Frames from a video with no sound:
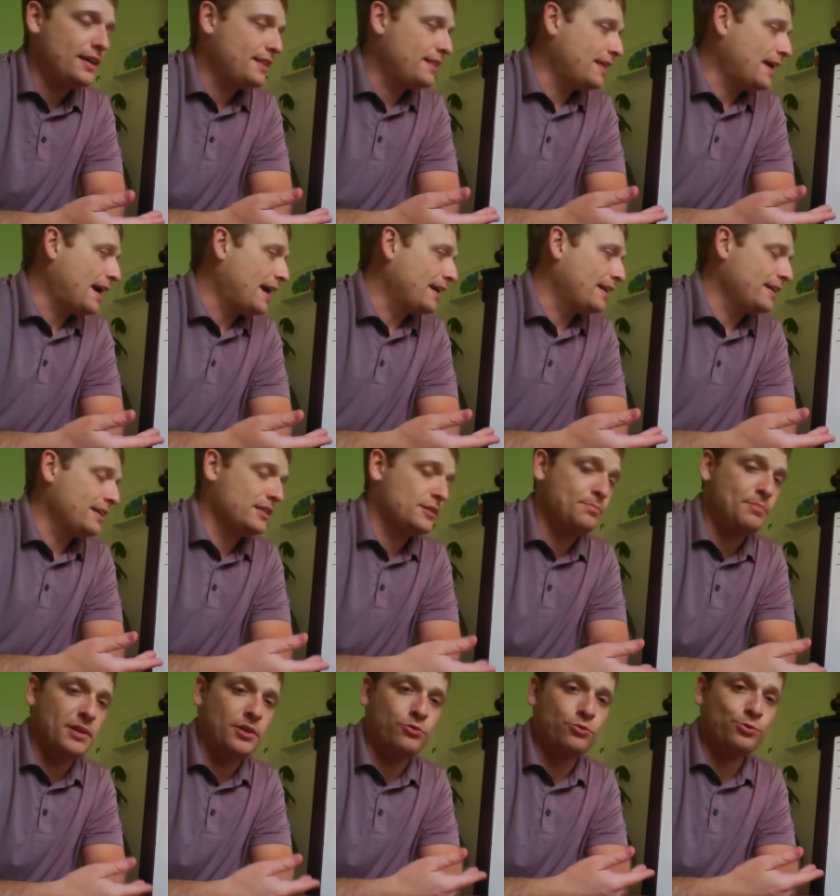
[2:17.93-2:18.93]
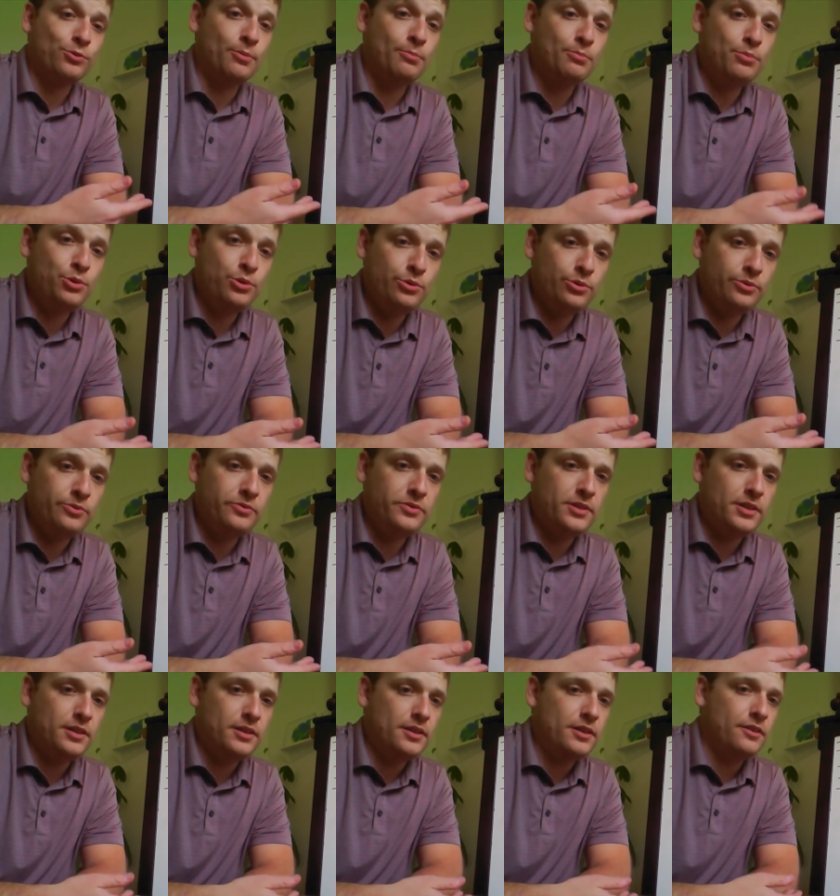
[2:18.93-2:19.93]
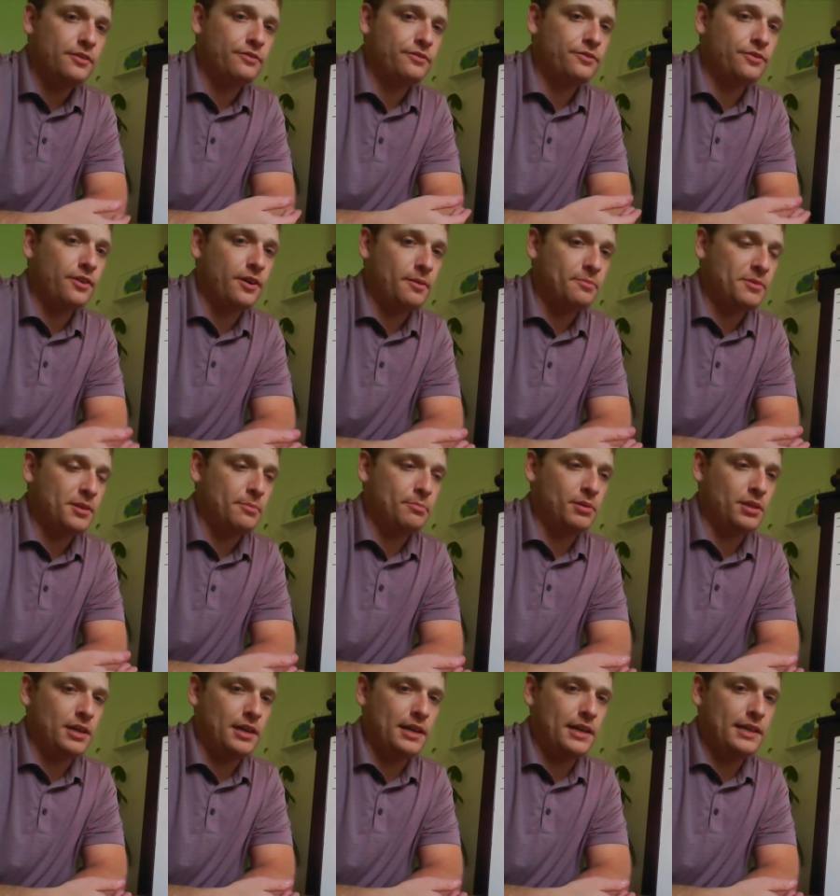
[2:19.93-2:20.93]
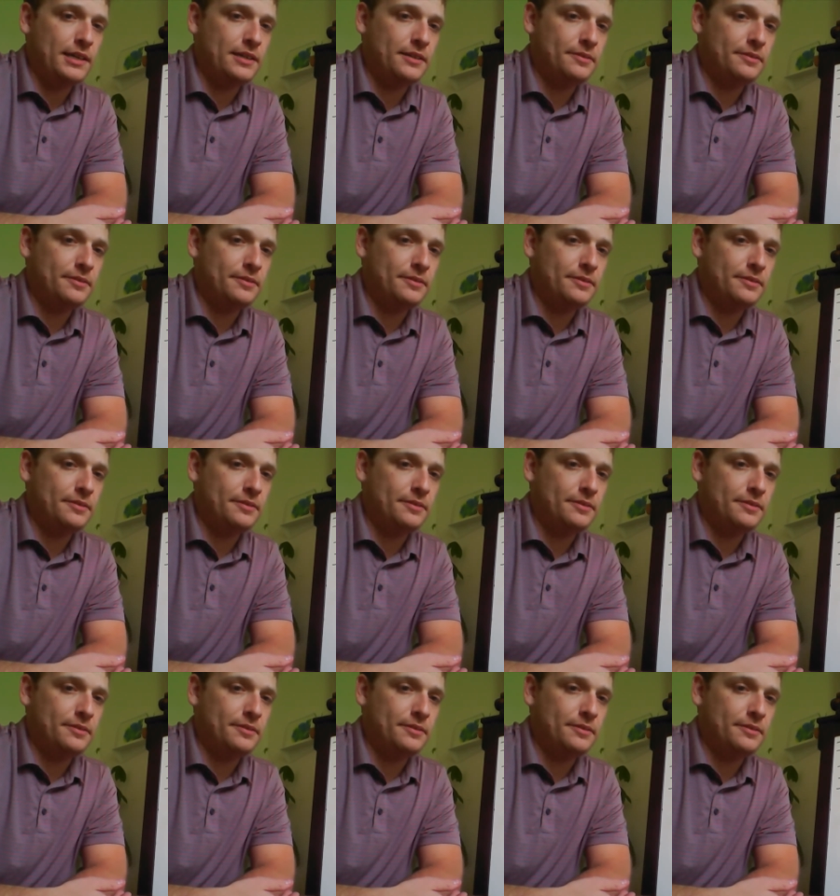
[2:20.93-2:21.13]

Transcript: that has been removed from the blood.